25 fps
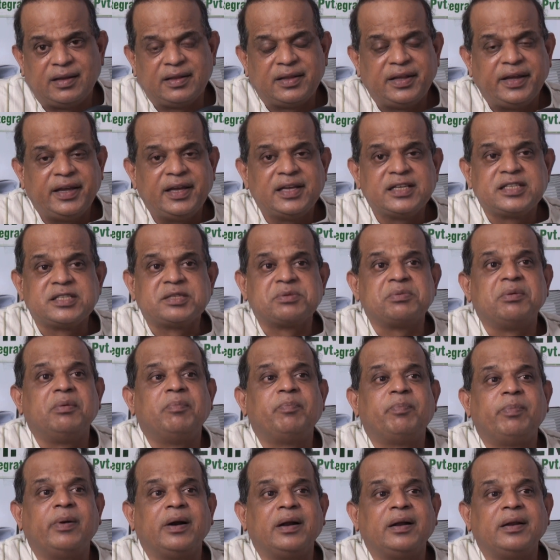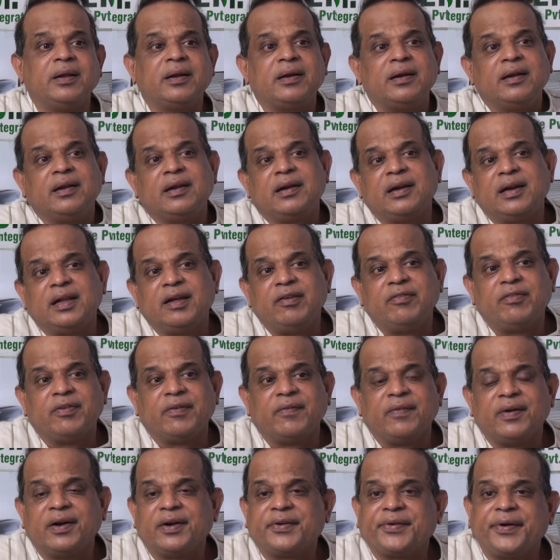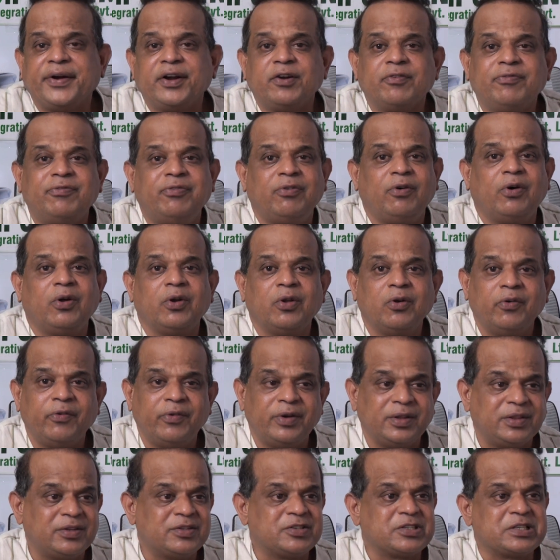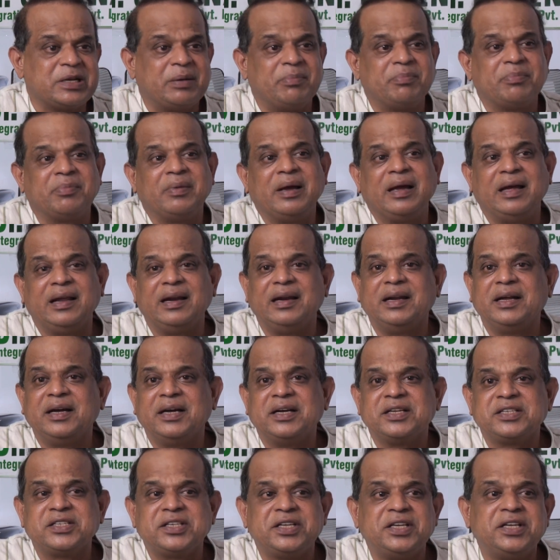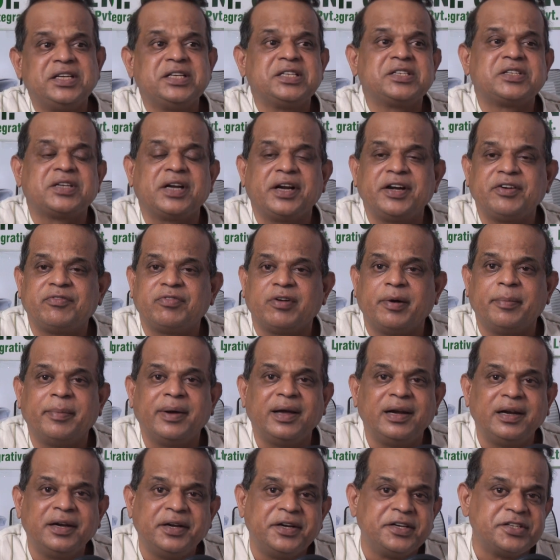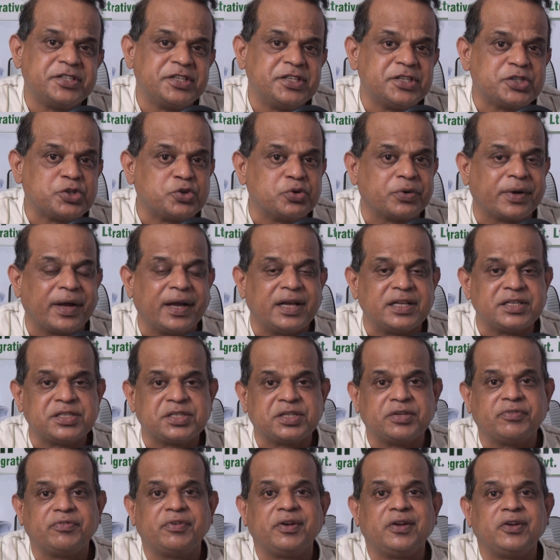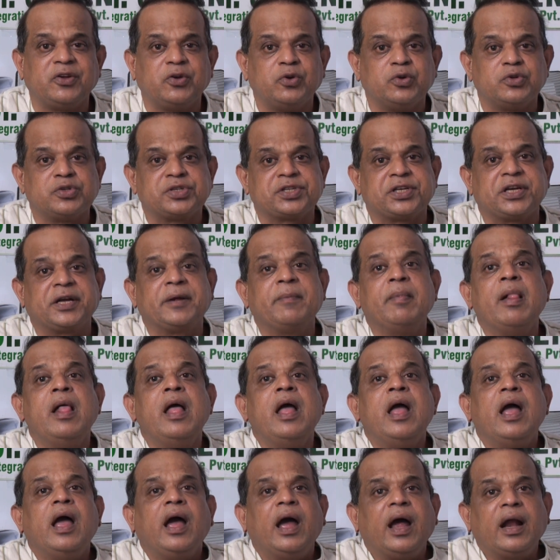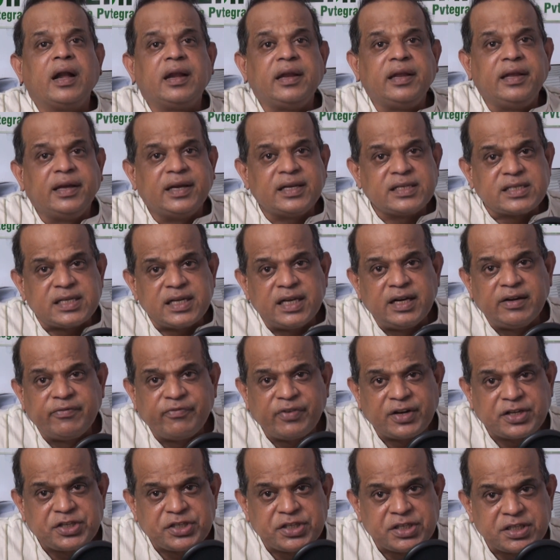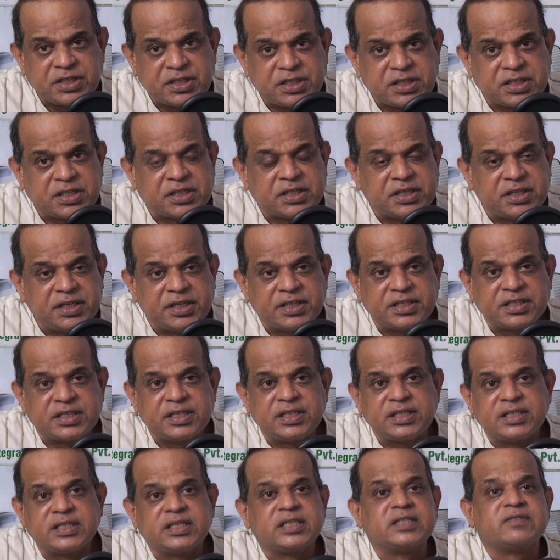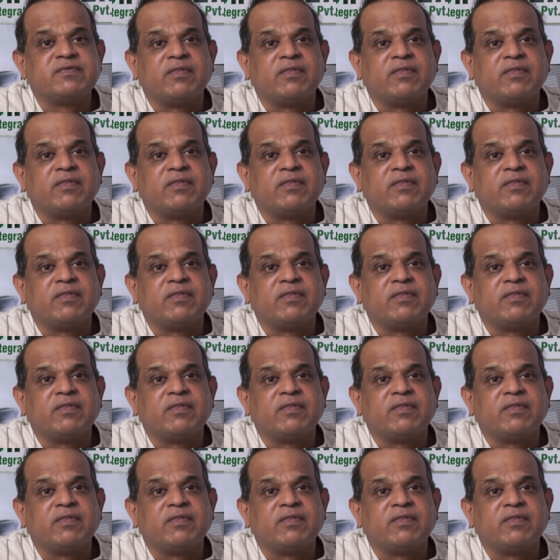things. Particularly, we were trying to follow with some allergies, right from allergies to cancer we're using. And yes, infectious diseases,